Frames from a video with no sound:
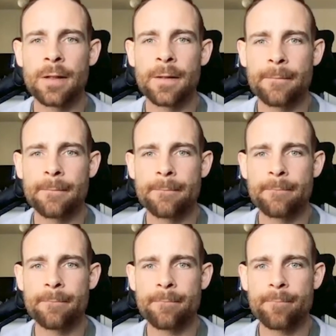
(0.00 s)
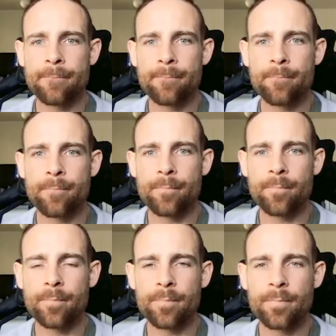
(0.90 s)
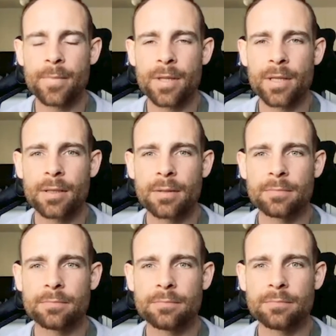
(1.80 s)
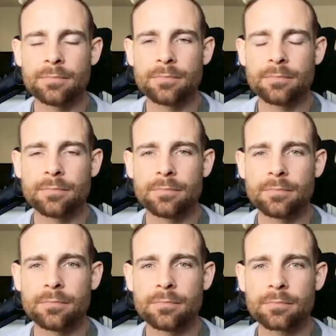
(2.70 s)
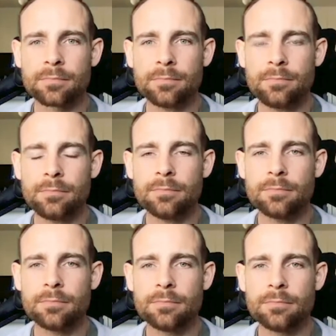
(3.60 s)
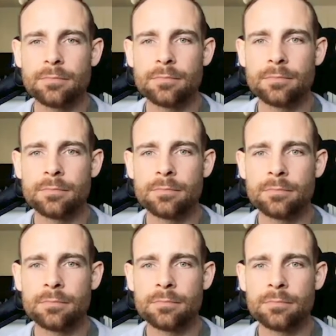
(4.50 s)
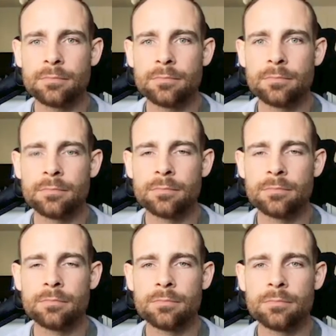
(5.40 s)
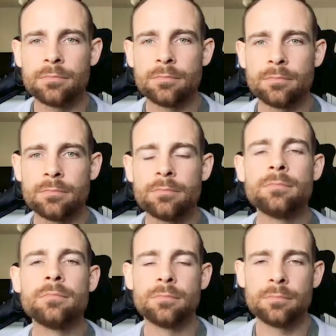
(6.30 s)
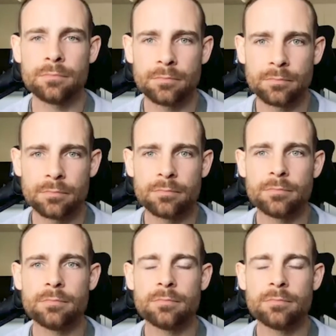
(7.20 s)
The person shown says nothing.